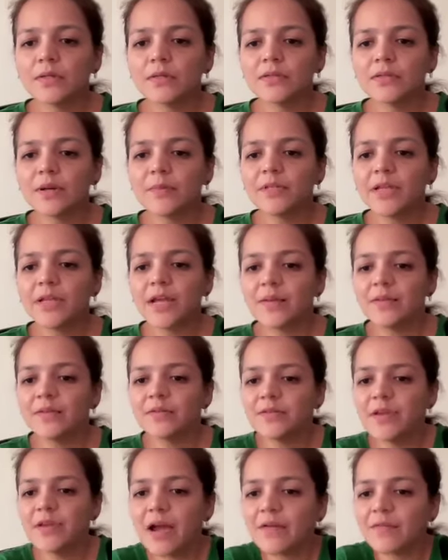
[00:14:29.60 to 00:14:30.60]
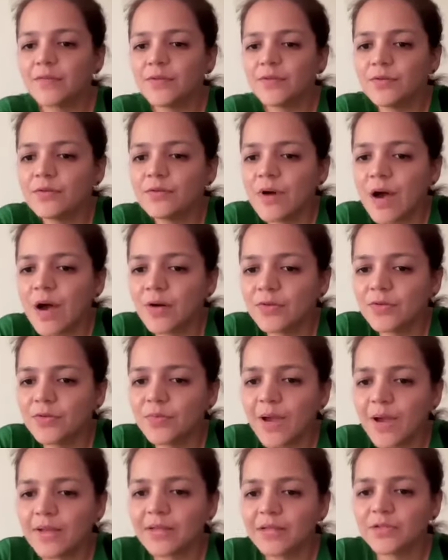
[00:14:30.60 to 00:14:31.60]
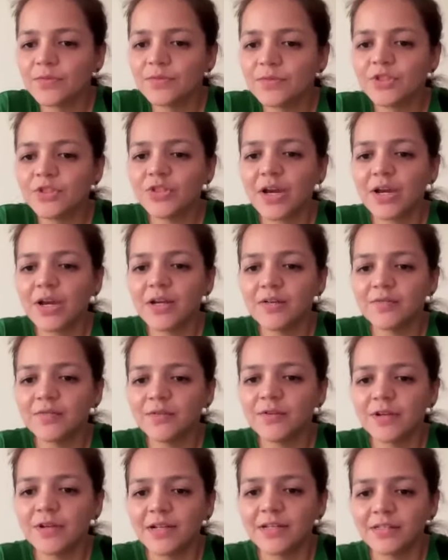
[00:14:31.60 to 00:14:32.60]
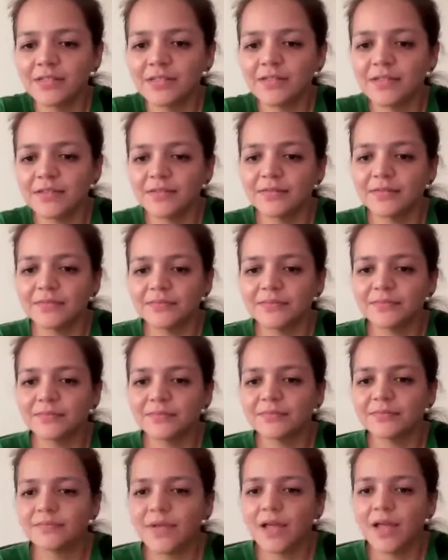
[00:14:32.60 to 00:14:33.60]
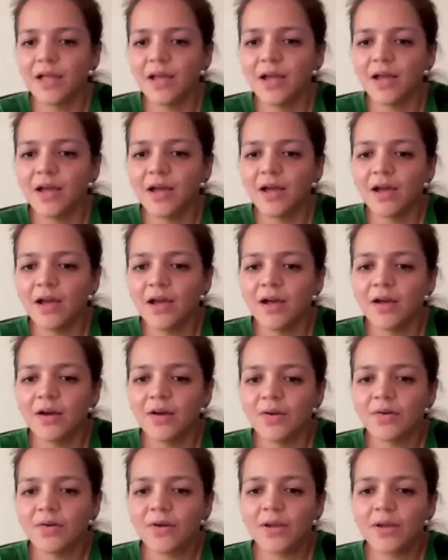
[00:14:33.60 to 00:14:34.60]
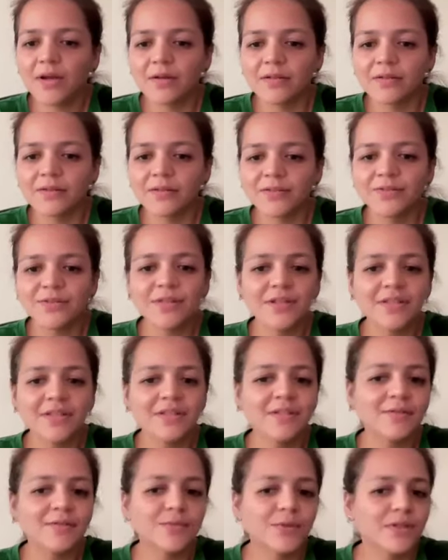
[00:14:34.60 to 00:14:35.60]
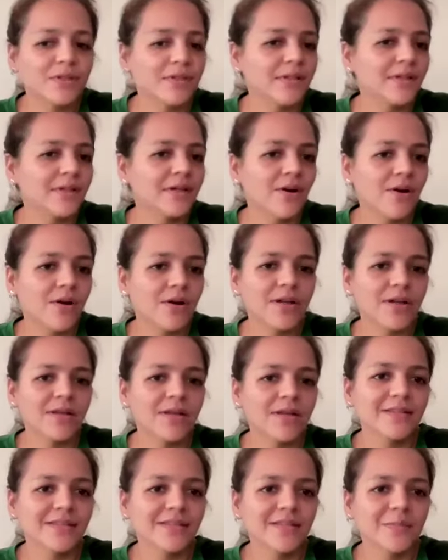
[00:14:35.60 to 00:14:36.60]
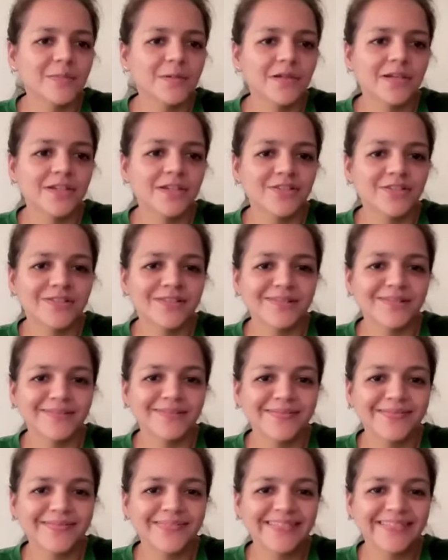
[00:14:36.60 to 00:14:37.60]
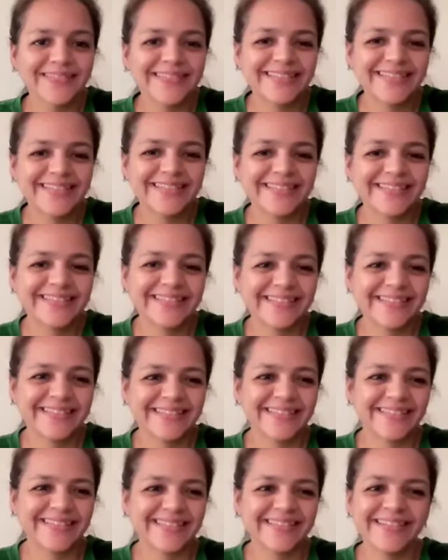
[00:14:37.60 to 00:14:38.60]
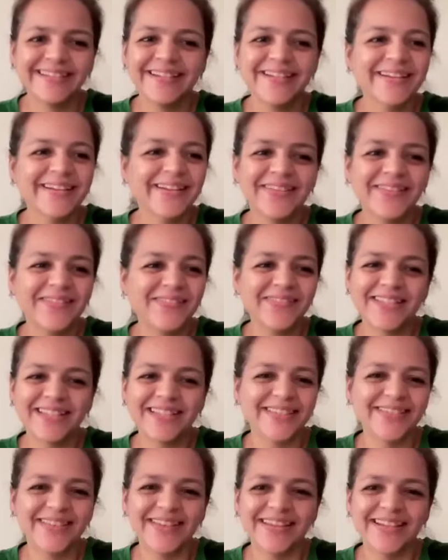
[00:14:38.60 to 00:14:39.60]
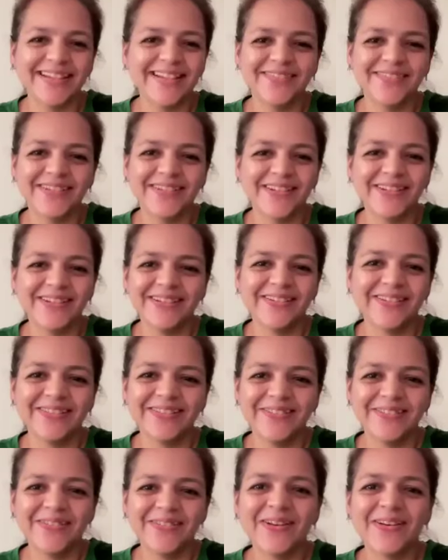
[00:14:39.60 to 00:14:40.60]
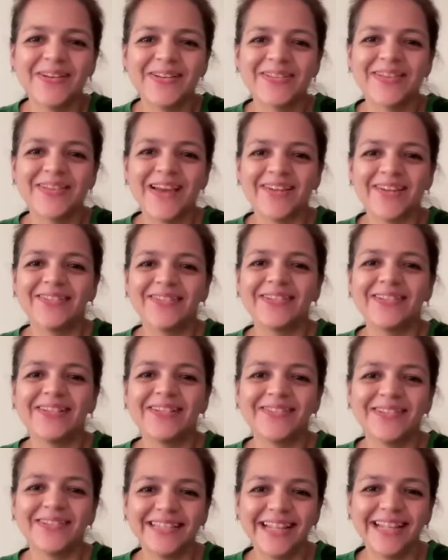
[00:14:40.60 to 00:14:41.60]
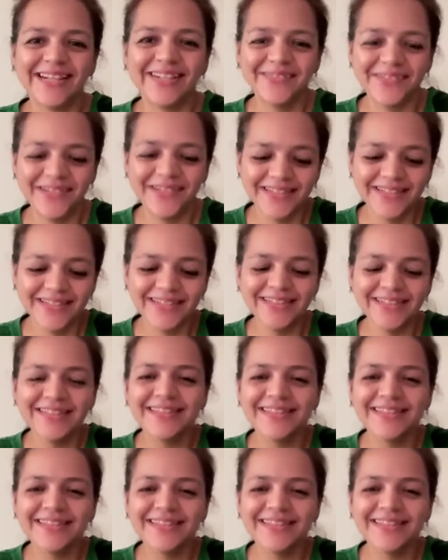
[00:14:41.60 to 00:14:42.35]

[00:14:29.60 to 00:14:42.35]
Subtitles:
Sometimes you have to how to manage with child for right thing. Oh yeah. So there is a word called as inspiration, no? Which is very difficult to do because we have to live it that way.